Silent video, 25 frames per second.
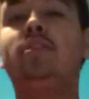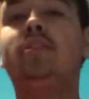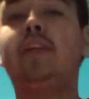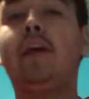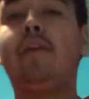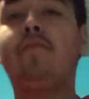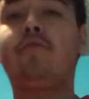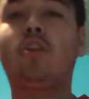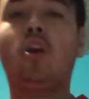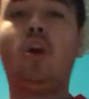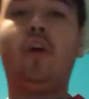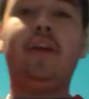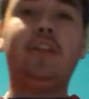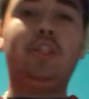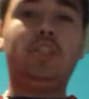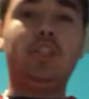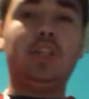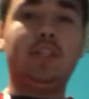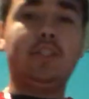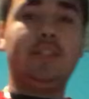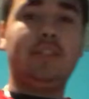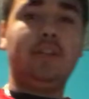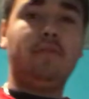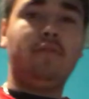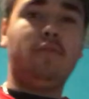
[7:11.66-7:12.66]
Steph Curry
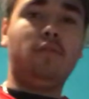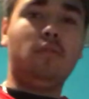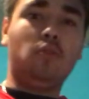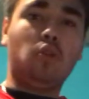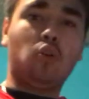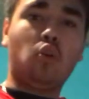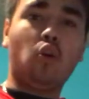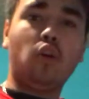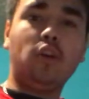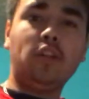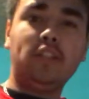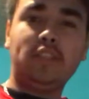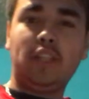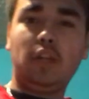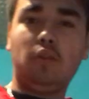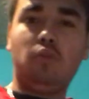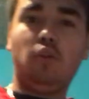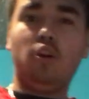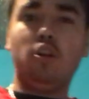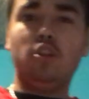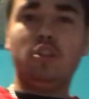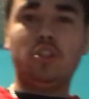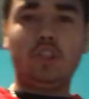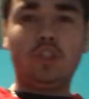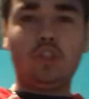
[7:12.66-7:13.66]
jersey from the Golden State
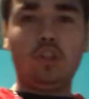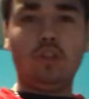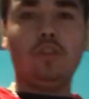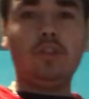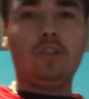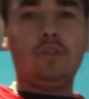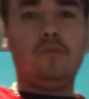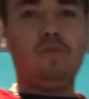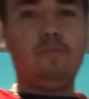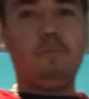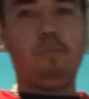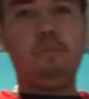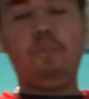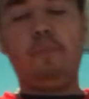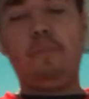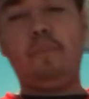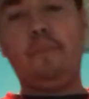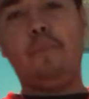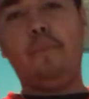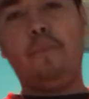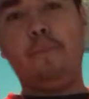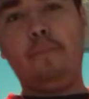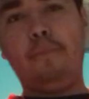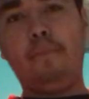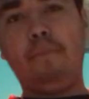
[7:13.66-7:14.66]
Warriors, two
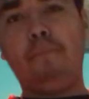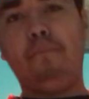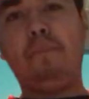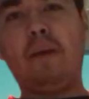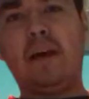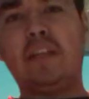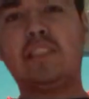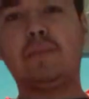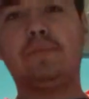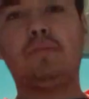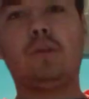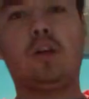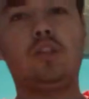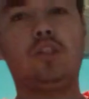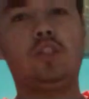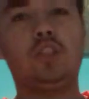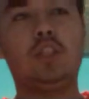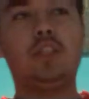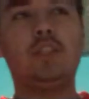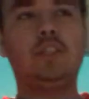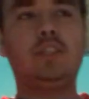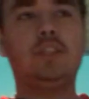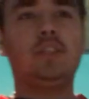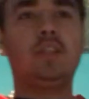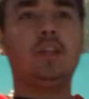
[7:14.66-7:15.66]
basketball
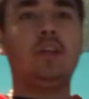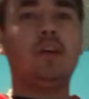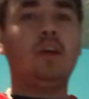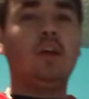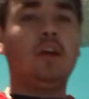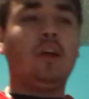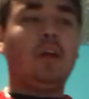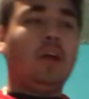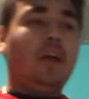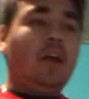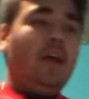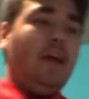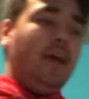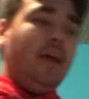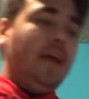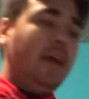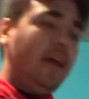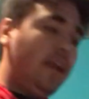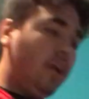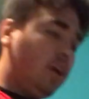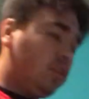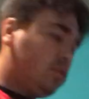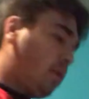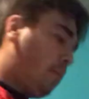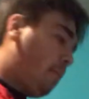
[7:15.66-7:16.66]
jerseys,
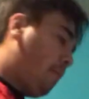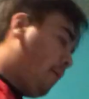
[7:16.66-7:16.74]
and on the